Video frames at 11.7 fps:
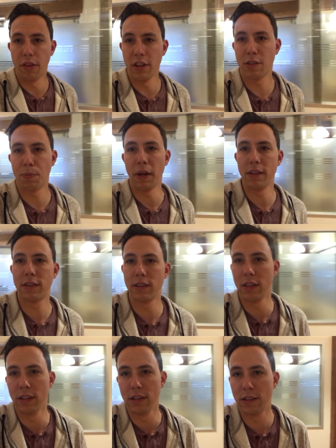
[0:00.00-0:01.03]
This space
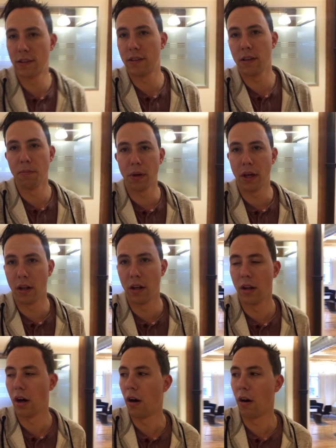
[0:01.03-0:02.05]
has
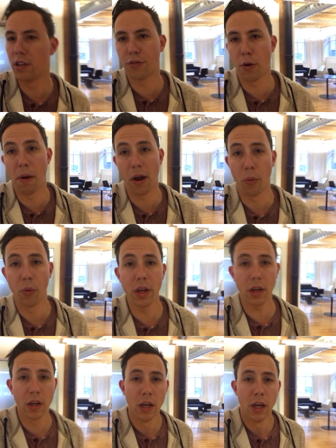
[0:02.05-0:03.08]
been ours for about a
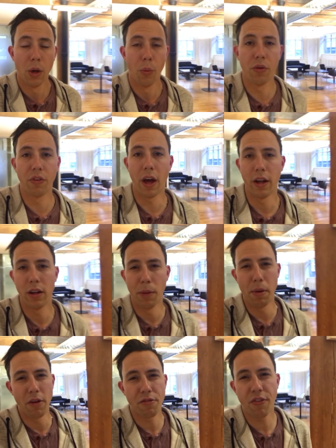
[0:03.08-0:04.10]
week. We've got
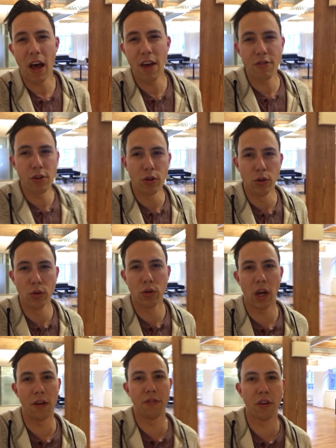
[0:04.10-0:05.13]
about five new
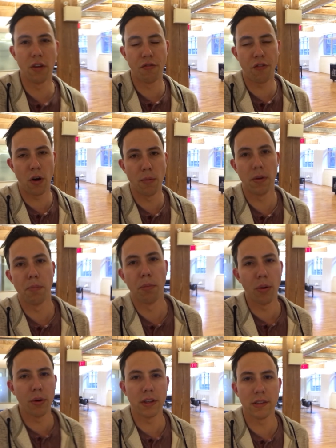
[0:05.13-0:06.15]
kind of confirmed
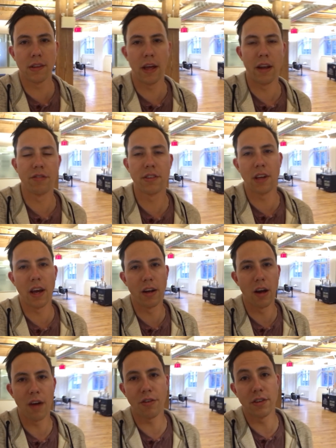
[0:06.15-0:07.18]
employees that have signed
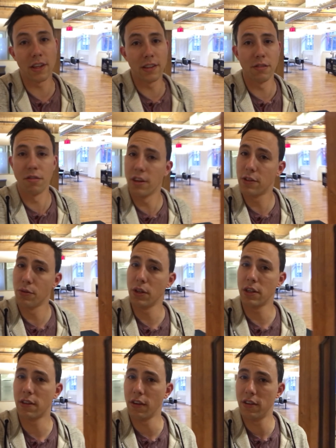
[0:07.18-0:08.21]
offers as of this
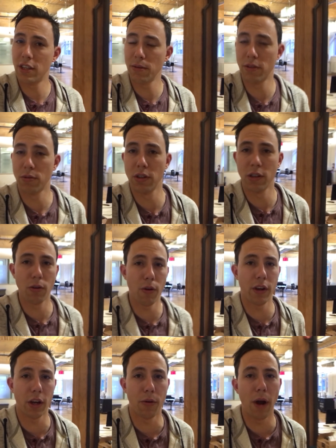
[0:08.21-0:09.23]
week. So the team is really
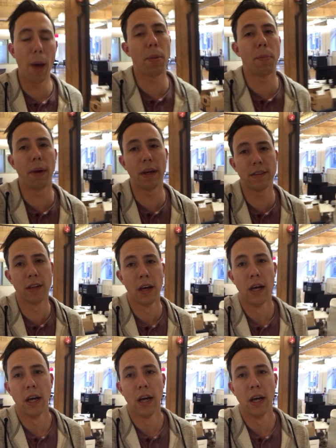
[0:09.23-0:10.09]
growing at a rapid pace.